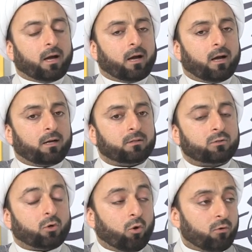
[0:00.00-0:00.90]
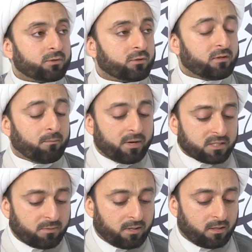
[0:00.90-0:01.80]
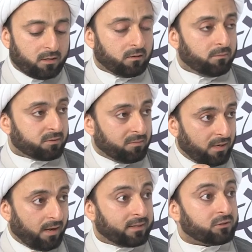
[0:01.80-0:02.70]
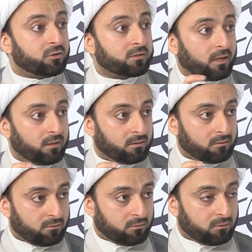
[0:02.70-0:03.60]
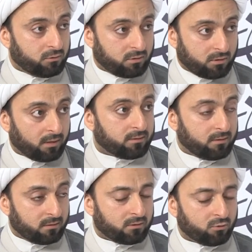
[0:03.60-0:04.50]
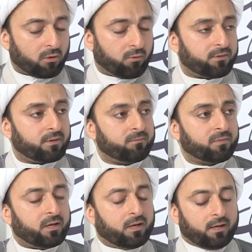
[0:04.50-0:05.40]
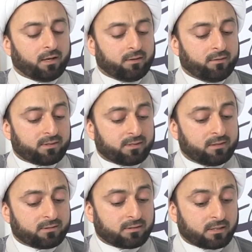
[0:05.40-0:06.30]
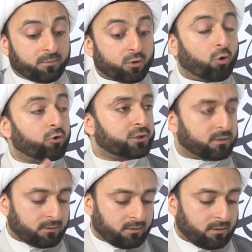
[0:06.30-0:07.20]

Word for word: and also the Basmala, the Bismillah that you say to start the surah with. The Sayyid says, as a precaution,